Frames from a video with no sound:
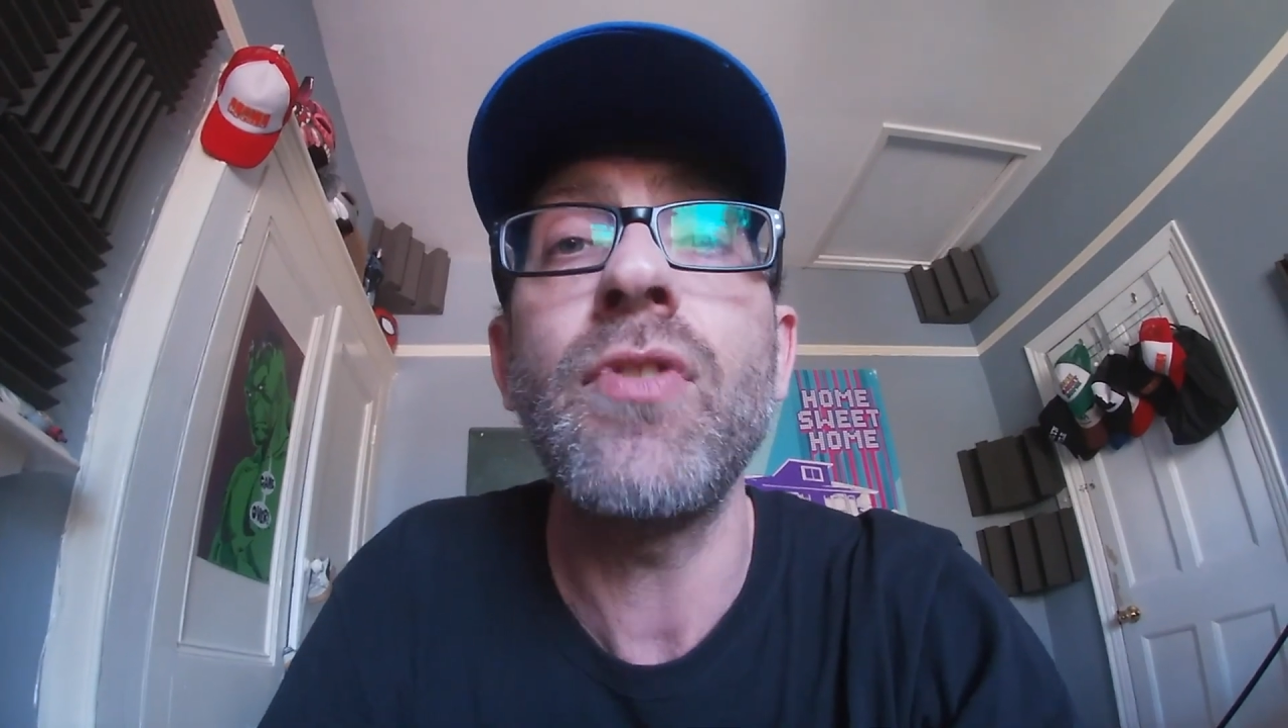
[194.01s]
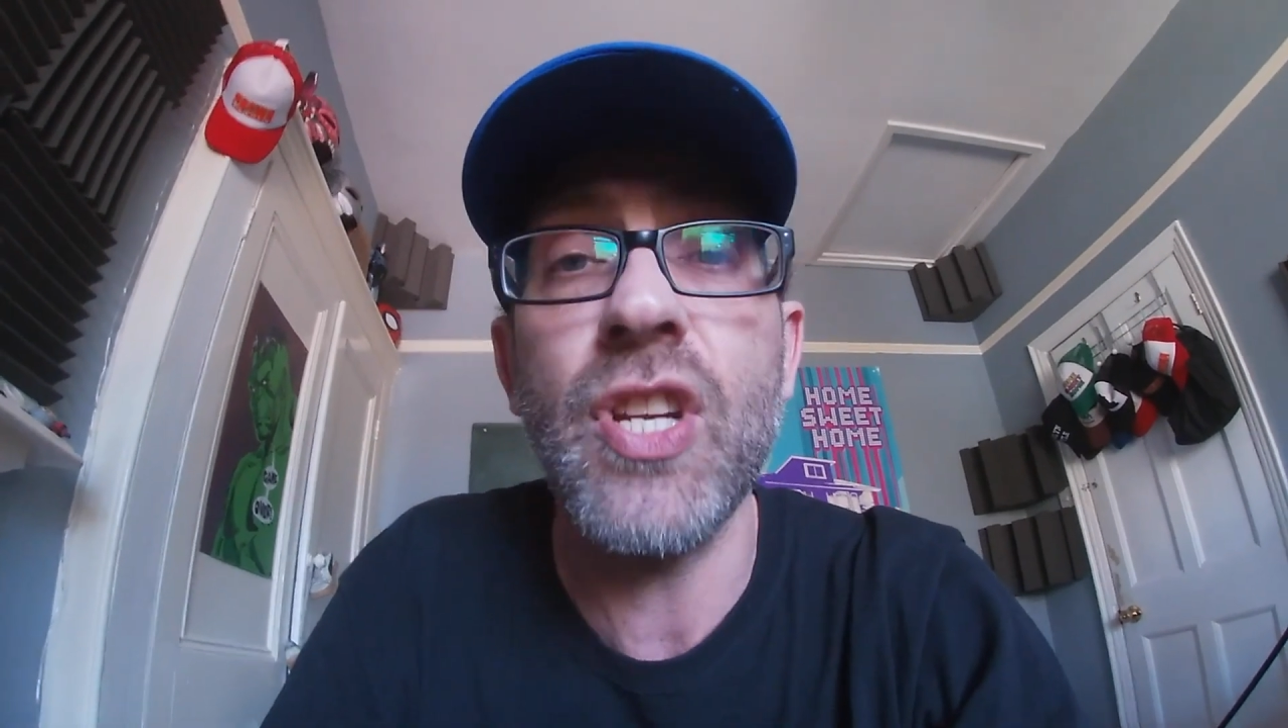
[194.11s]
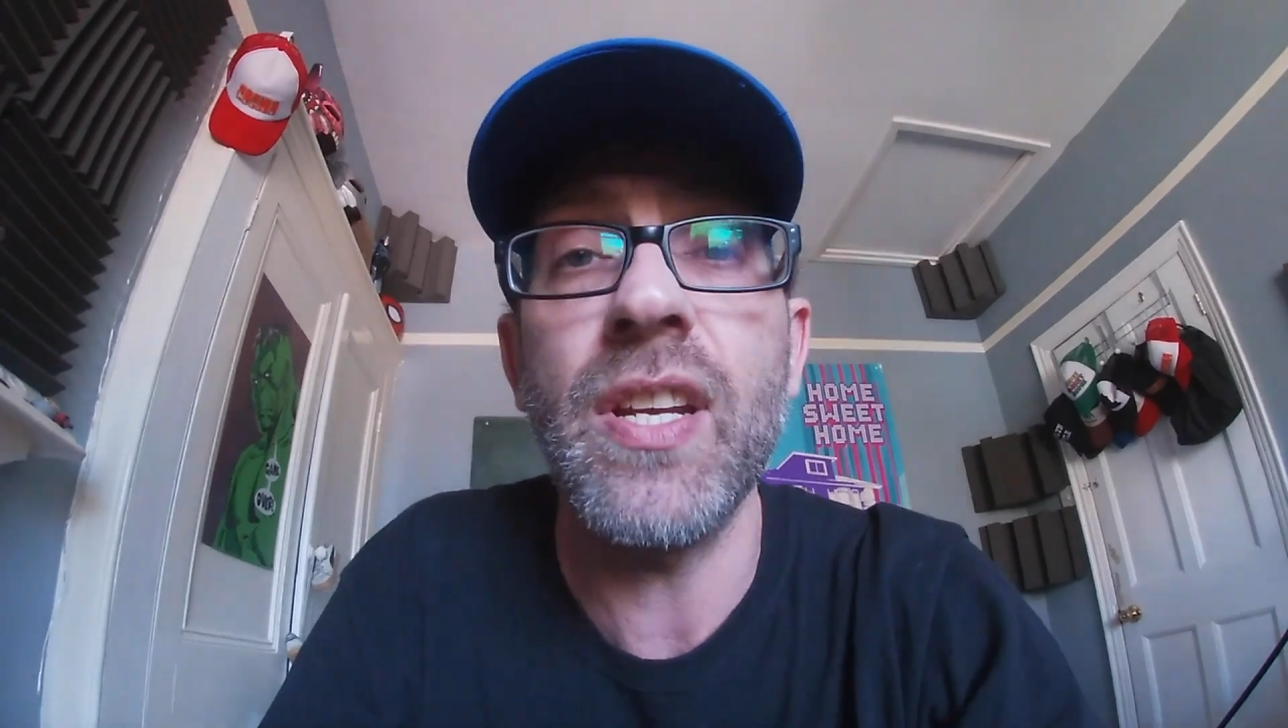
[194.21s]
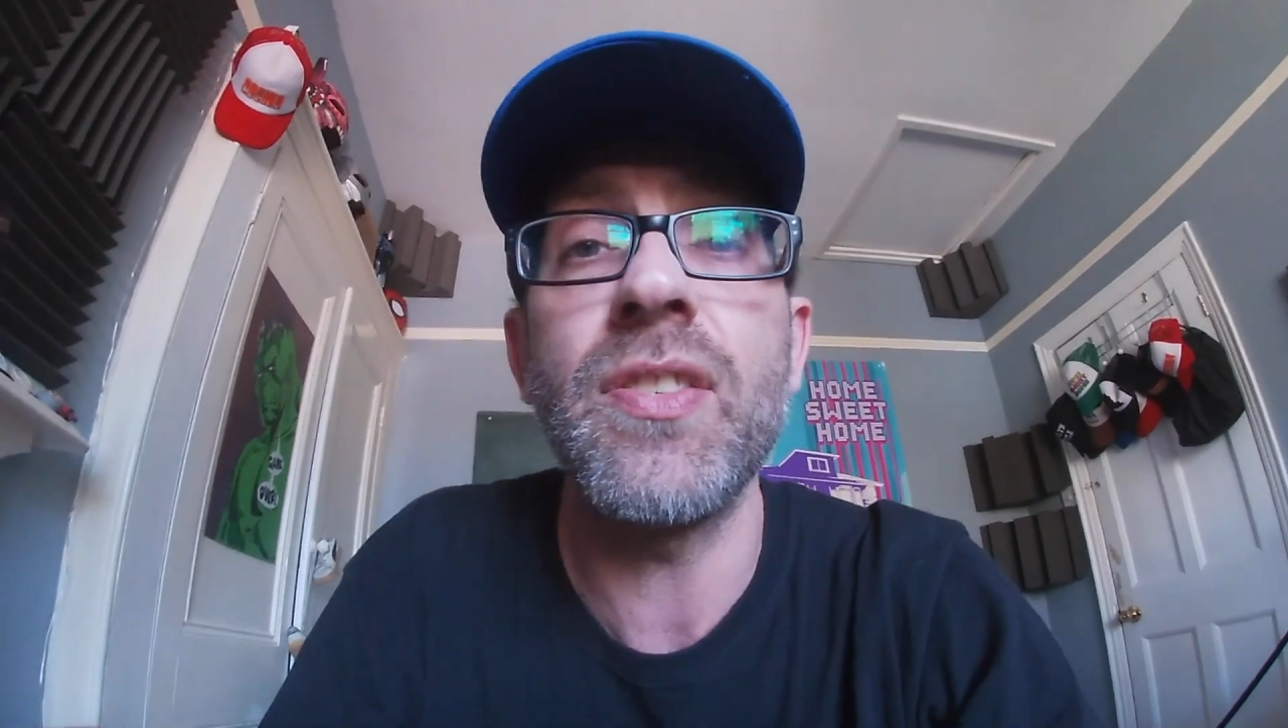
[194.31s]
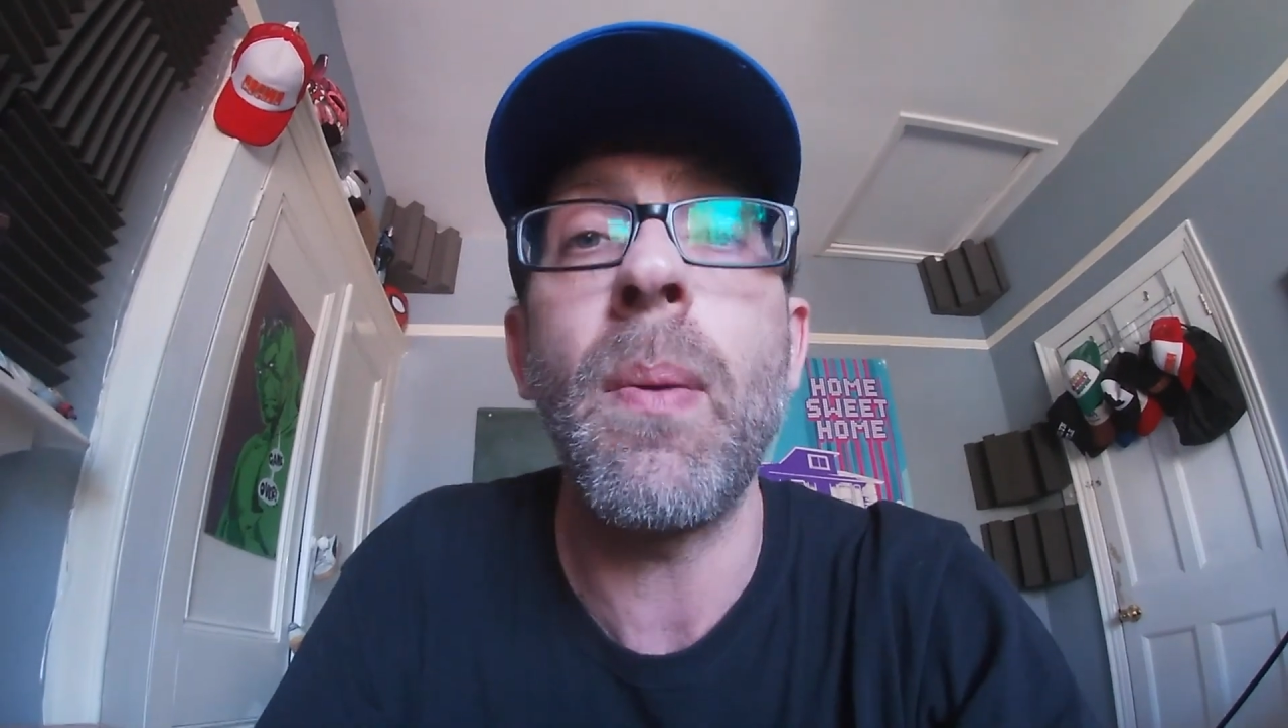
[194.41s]

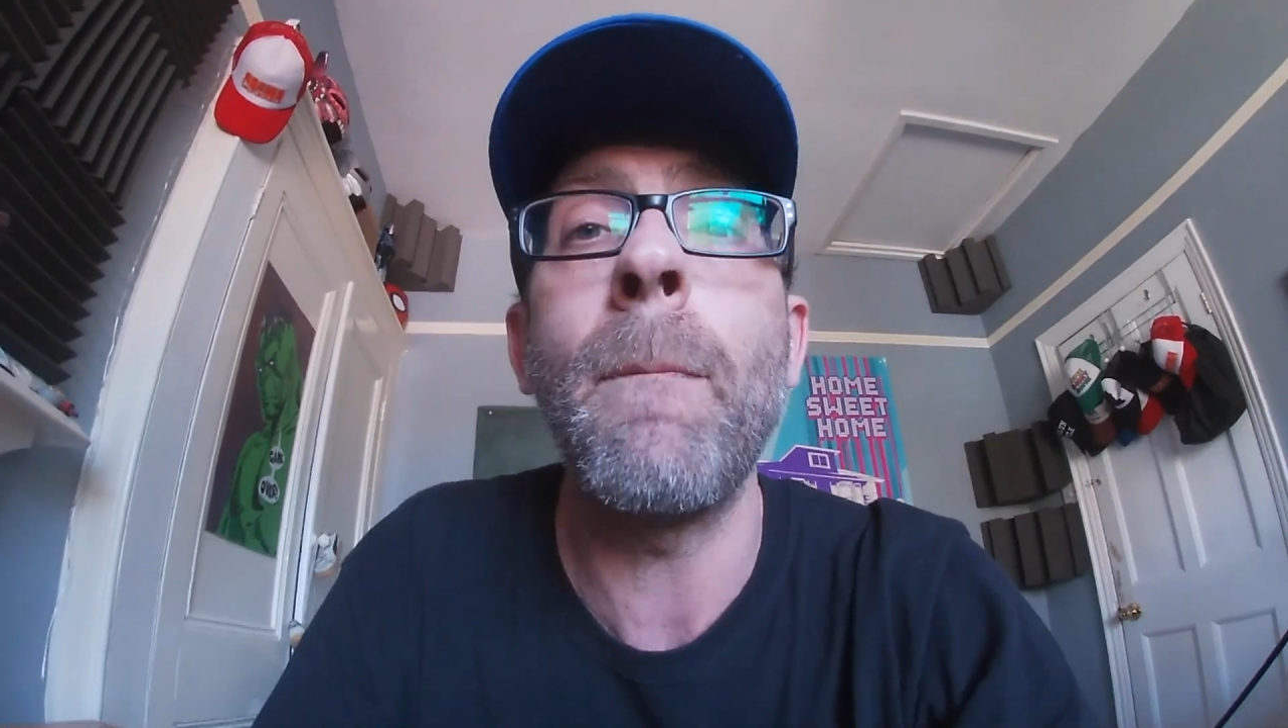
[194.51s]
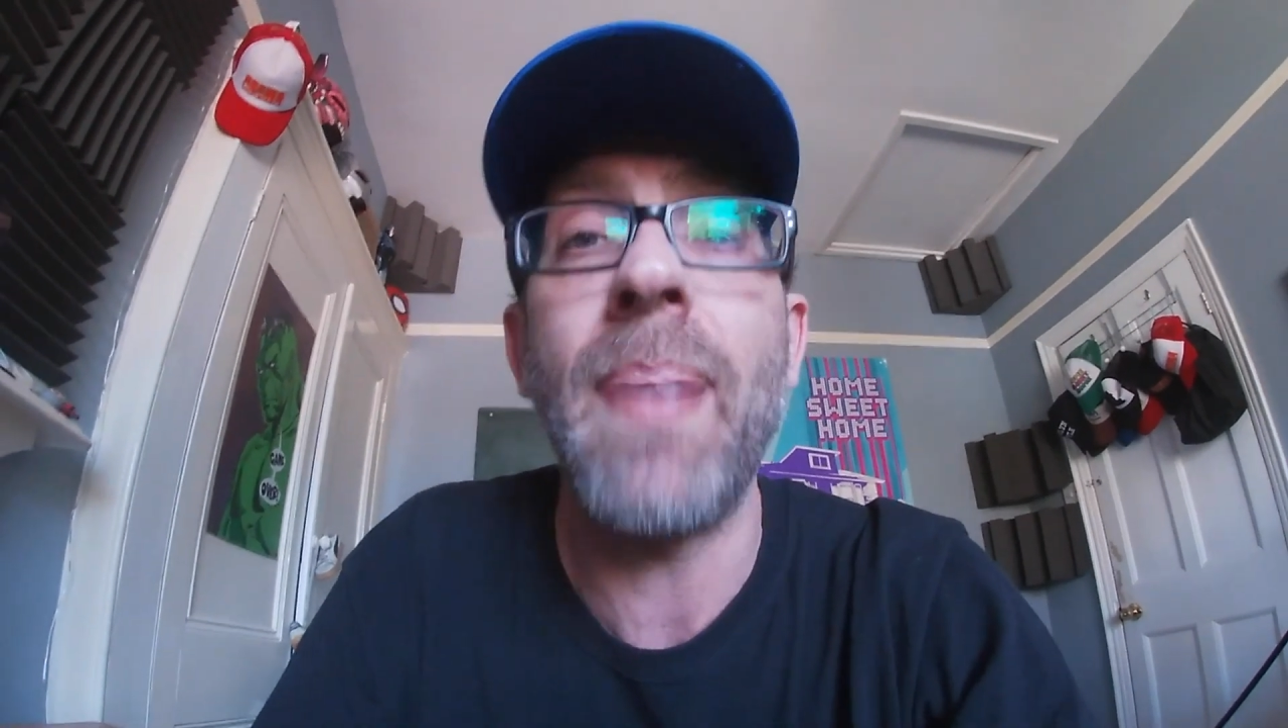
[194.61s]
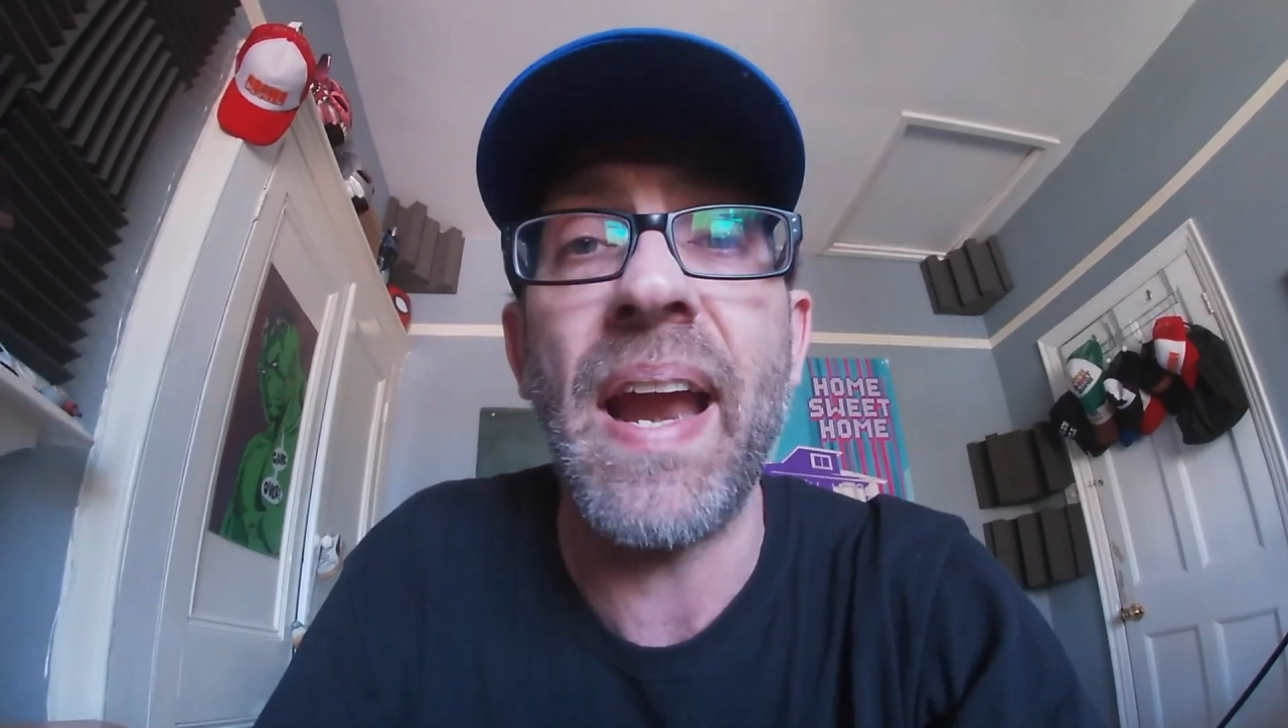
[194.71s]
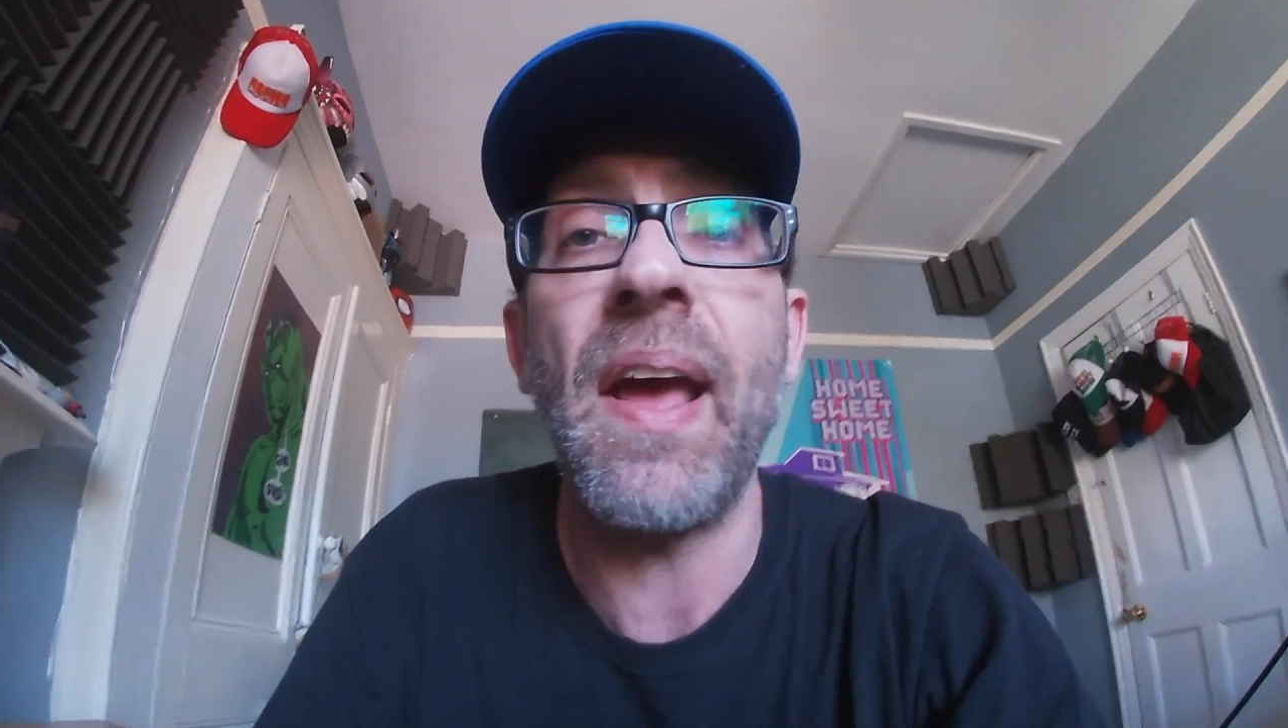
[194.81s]
Cheers, bye